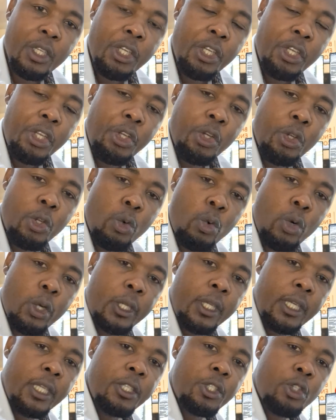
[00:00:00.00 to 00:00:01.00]
You know what
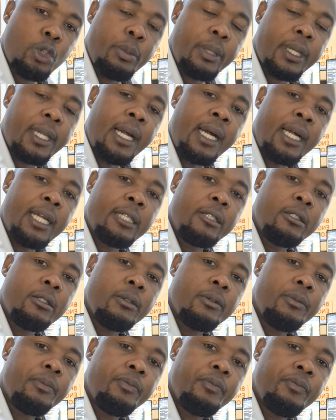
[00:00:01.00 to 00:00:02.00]
needs to be done,
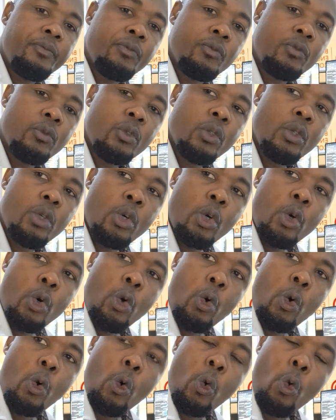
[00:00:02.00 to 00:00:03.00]

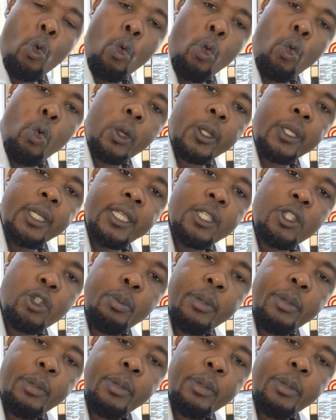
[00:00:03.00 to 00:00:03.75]
what needs to be